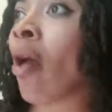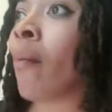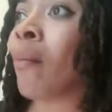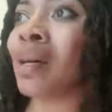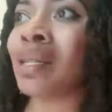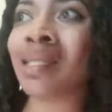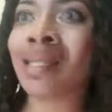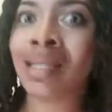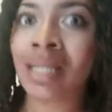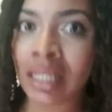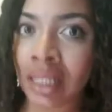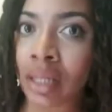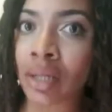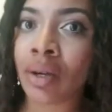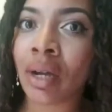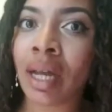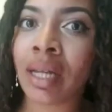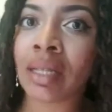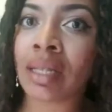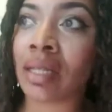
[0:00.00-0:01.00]
My
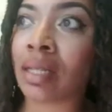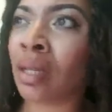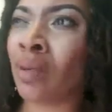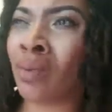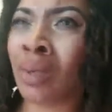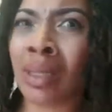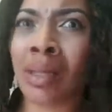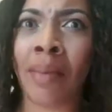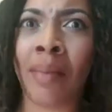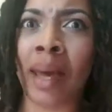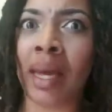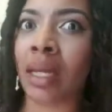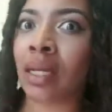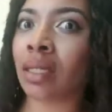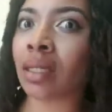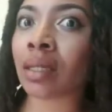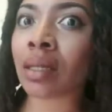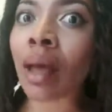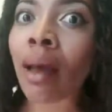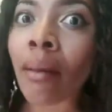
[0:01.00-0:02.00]
sister had to sit with somebody
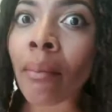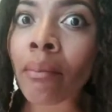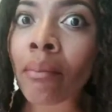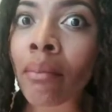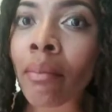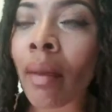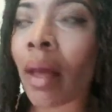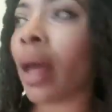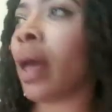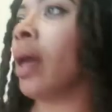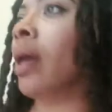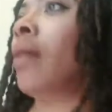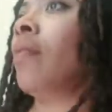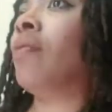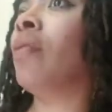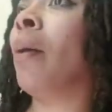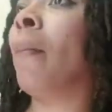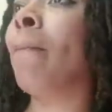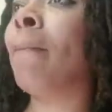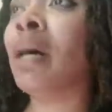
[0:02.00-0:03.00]
this time.
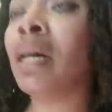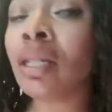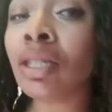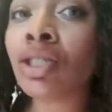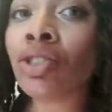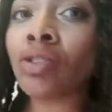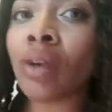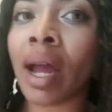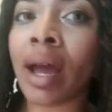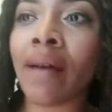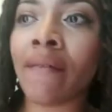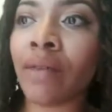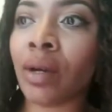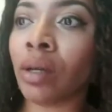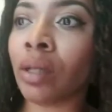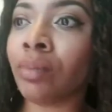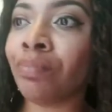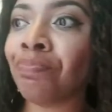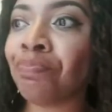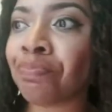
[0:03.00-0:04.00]
The bus
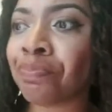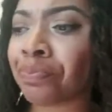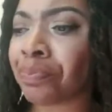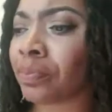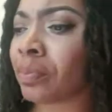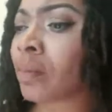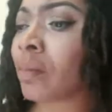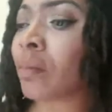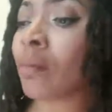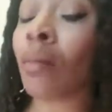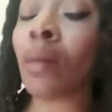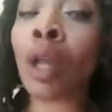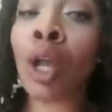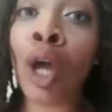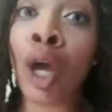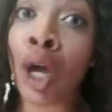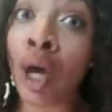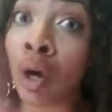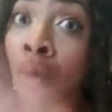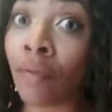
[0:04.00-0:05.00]
driver,
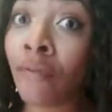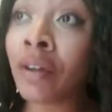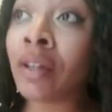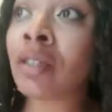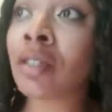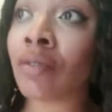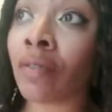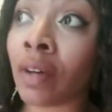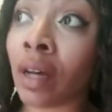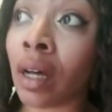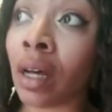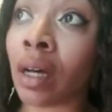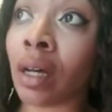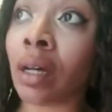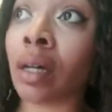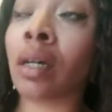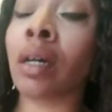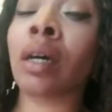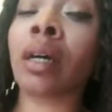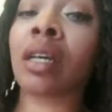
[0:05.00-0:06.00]
oh, first of
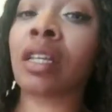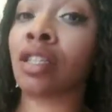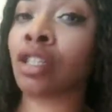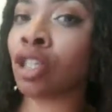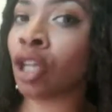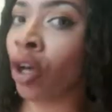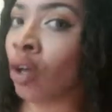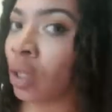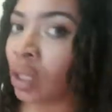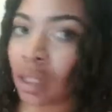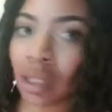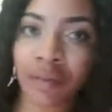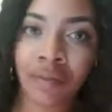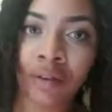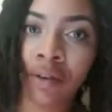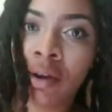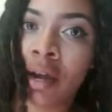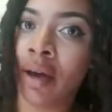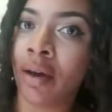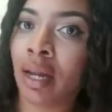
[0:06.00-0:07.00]
all, totally
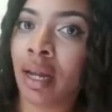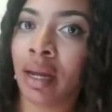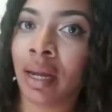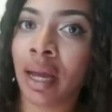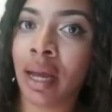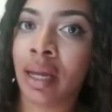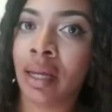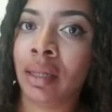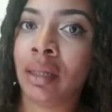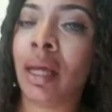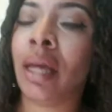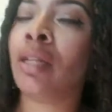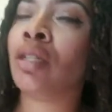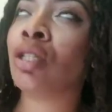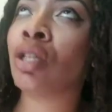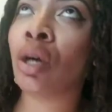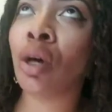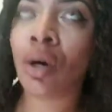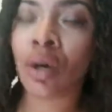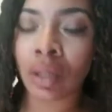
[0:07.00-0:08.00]
different crowd at night.
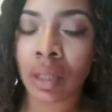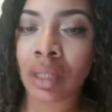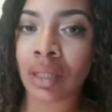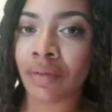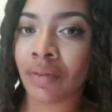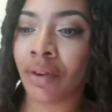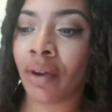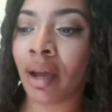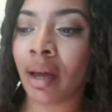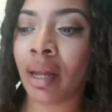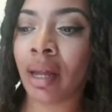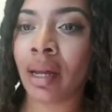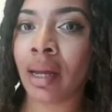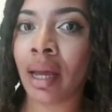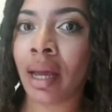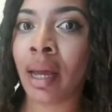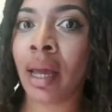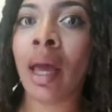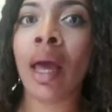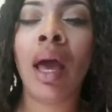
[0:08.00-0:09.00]
Like totally different crowd at
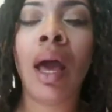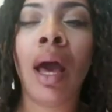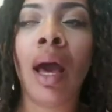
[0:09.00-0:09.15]
night.